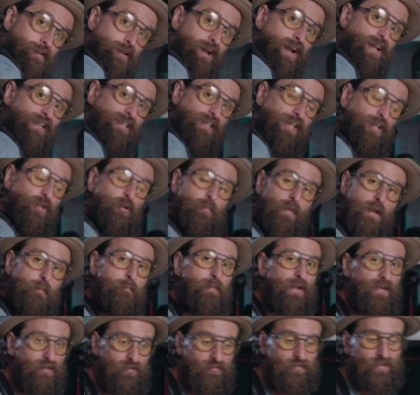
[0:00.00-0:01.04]
a little bit
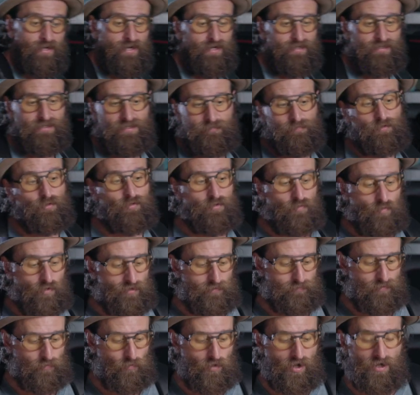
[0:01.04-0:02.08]
bigger than I typically want to
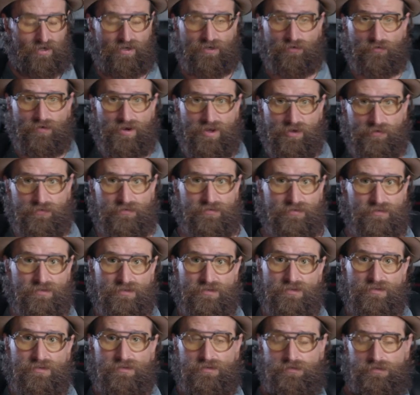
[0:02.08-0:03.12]
be walking around
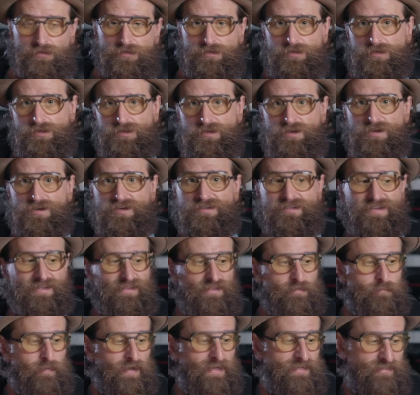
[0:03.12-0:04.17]
on a
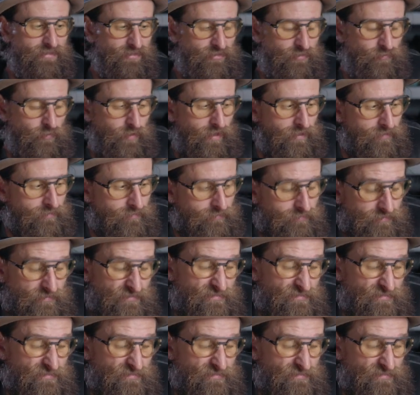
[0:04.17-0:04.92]
daily basis with.